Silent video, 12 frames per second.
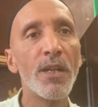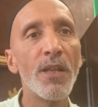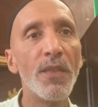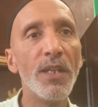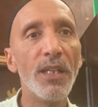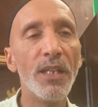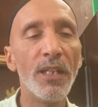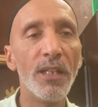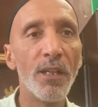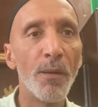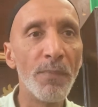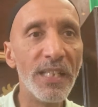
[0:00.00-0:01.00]

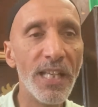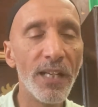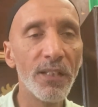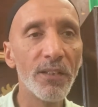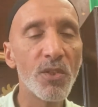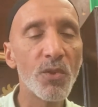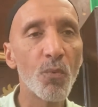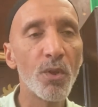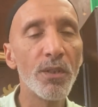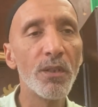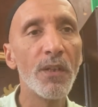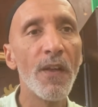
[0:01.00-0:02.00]
the beginningless
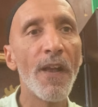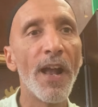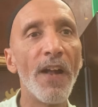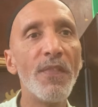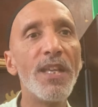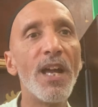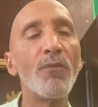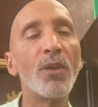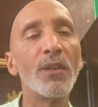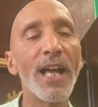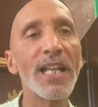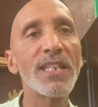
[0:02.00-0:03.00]
one and the
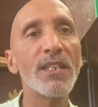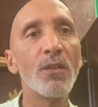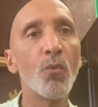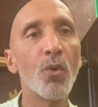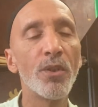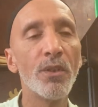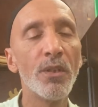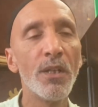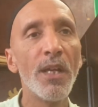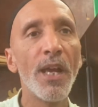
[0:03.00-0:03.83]
everlasting one.